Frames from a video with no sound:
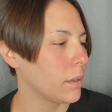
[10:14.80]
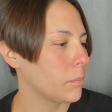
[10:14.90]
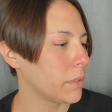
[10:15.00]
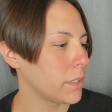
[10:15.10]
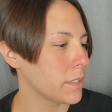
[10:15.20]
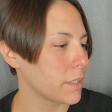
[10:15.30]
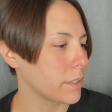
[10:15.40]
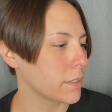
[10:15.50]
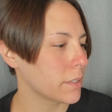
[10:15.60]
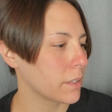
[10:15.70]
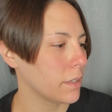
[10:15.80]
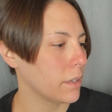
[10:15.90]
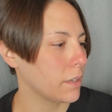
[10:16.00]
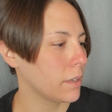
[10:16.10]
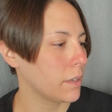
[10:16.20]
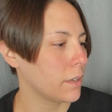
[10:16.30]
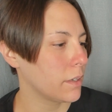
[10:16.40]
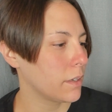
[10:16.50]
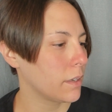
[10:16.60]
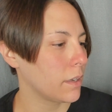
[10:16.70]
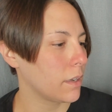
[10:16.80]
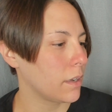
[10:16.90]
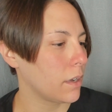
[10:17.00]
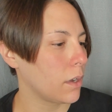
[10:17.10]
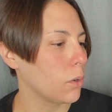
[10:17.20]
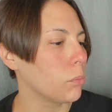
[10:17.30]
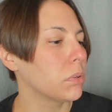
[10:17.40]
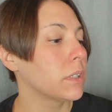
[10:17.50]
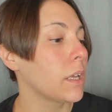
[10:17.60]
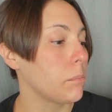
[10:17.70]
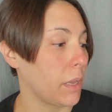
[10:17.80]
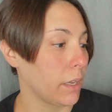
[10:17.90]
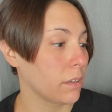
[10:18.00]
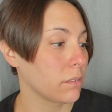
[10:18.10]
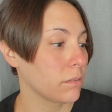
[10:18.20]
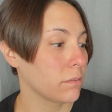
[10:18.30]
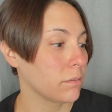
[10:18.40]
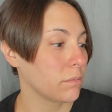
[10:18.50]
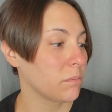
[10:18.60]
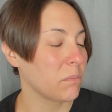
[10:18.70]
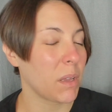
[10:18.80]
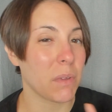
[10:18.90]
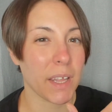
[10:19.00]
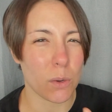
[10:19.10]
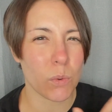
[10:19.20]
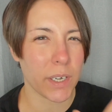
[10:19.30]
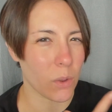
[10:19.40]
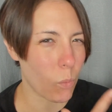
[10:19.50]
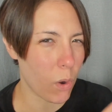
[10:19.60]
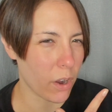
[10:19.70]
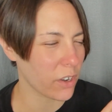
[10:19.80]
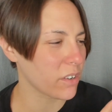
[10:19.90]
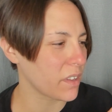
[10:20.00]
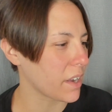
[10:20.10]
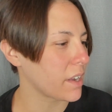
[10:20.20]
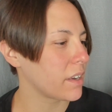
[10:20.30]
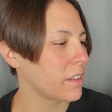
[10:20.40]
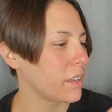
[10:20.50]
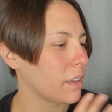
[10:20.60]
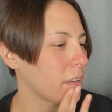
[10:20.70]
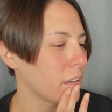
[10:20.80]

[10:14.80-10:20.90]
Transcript: But this is, oh, plumbing. Maybe like running water, that kind of thing.